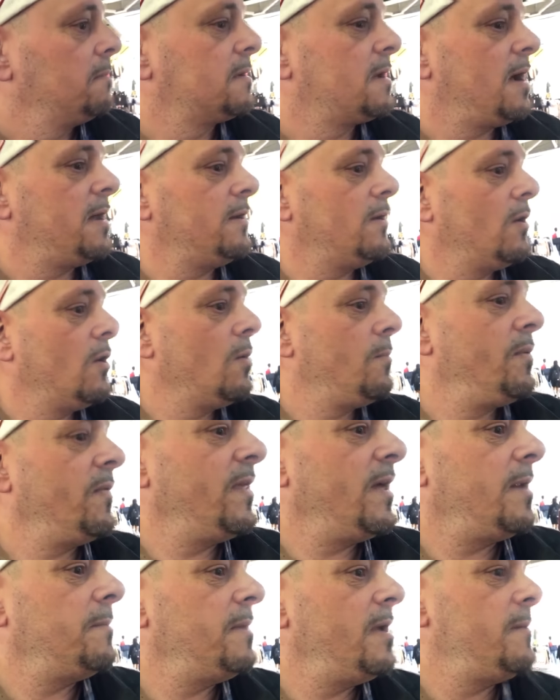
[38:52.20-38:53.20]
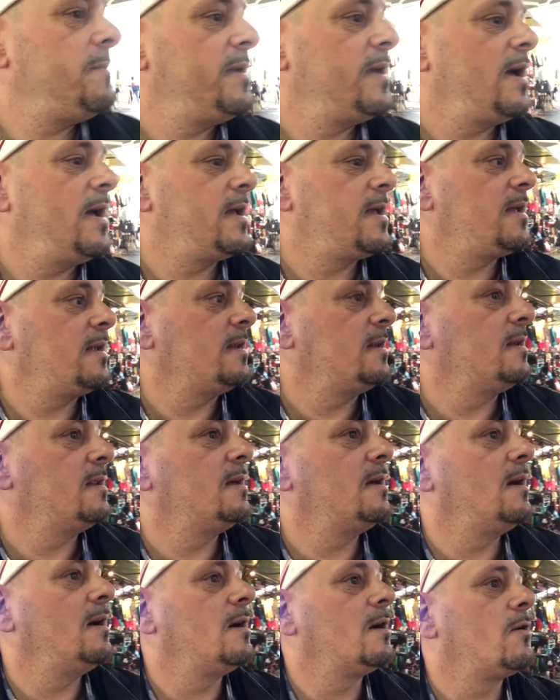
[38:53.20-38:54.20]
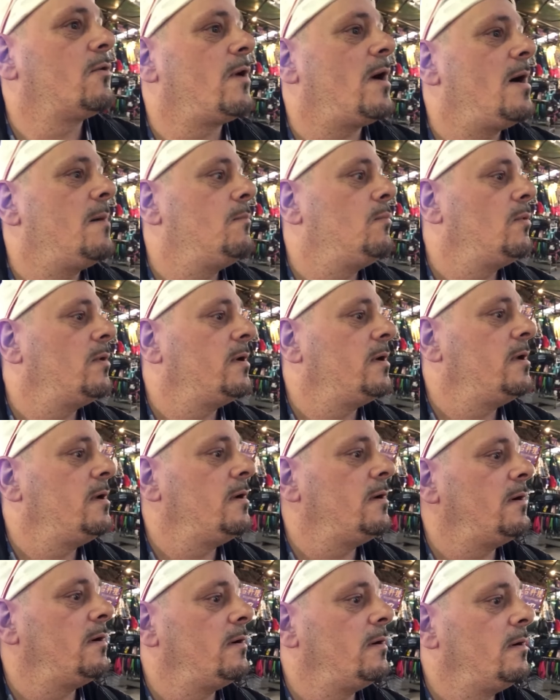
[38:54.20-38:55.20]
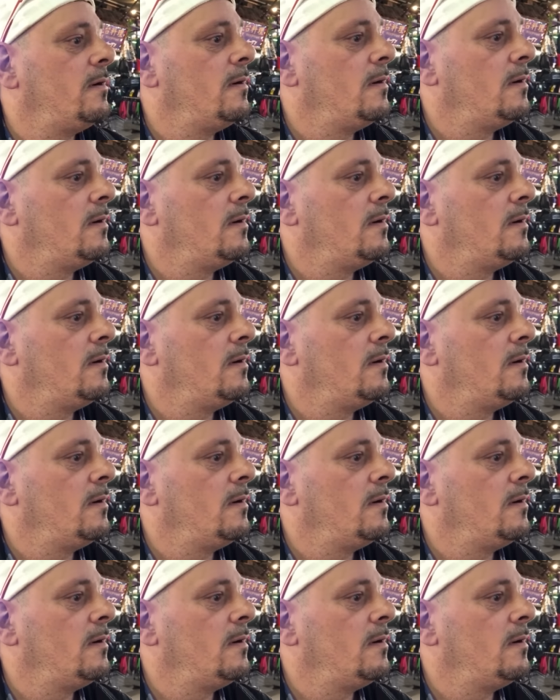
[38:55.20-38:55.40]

kind of hoping that maybe I can grab one here.